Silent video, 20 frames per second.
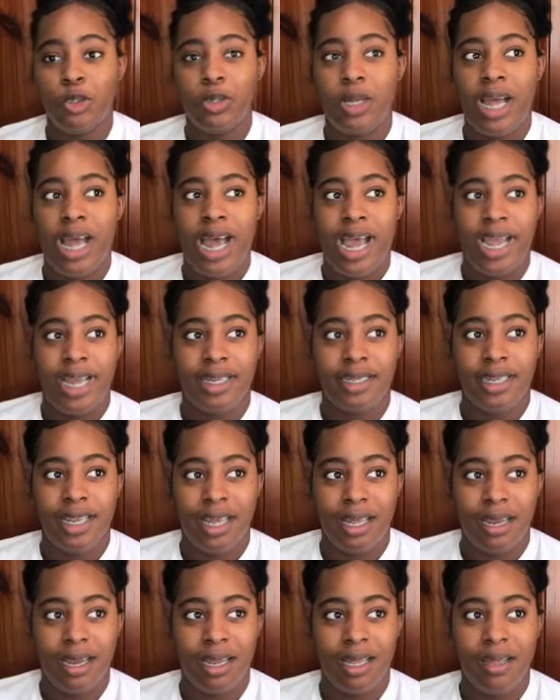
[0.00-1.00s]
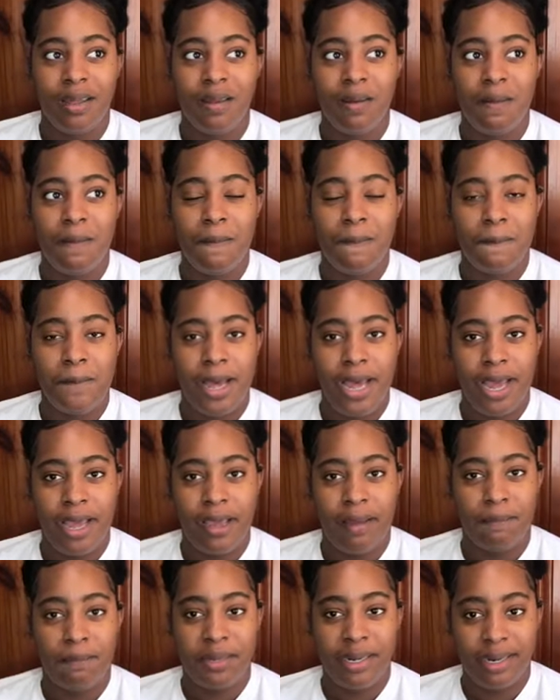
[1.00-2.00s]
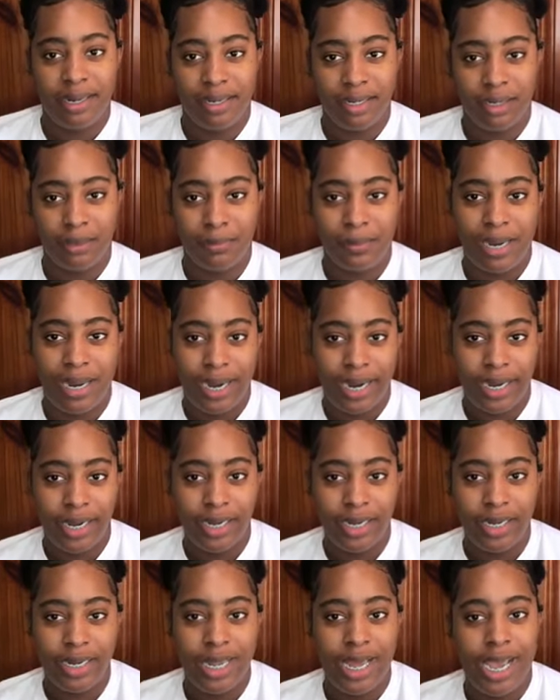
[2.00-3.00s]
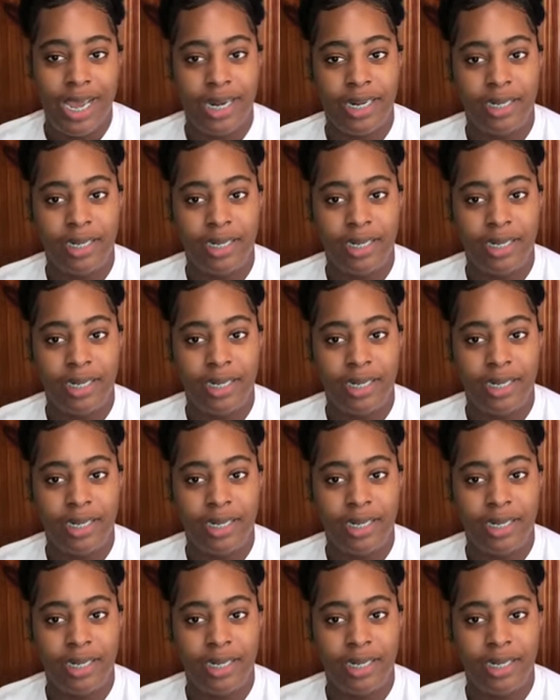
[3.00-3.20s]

I did my parallel park and I